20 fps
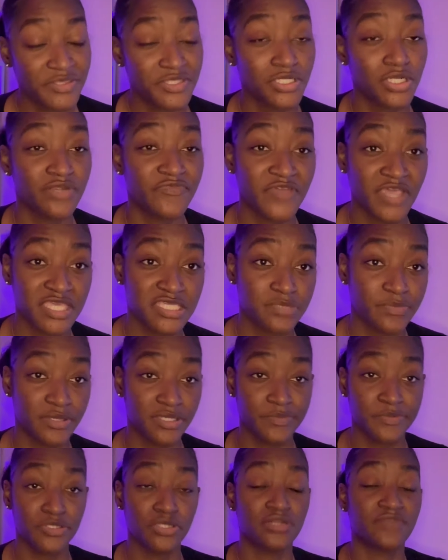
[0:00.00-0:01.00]
the notification bell
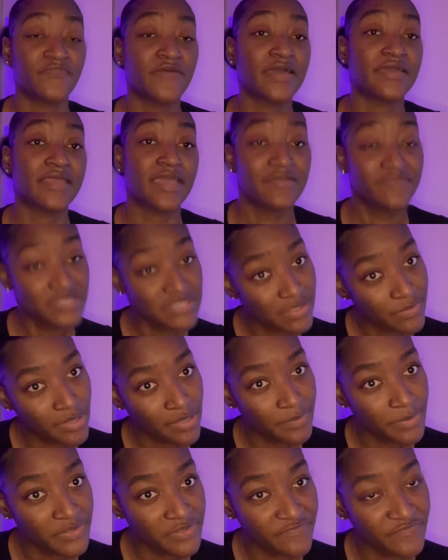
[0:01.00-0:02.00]
to be notified every time I
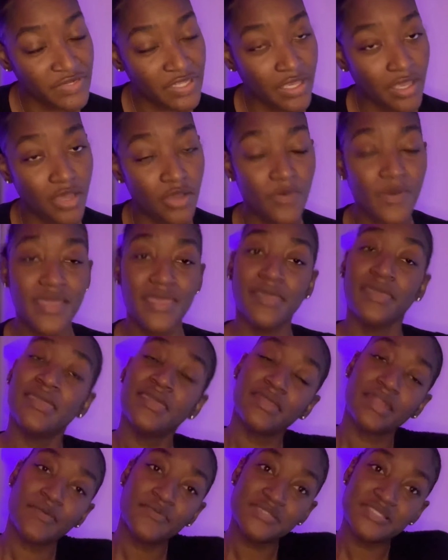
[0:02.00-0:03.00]
upload a video.
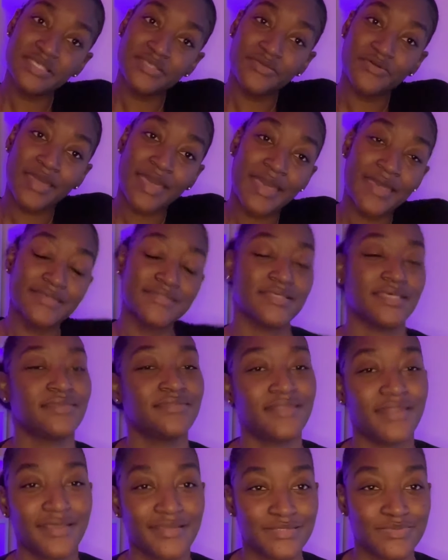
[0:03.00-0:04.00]
And I'll see you guys in
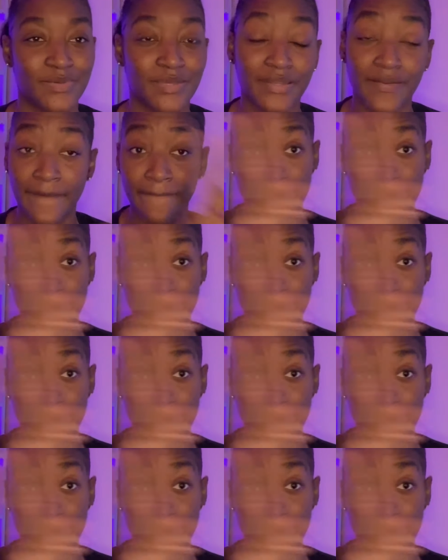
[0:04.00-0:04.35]
the next one.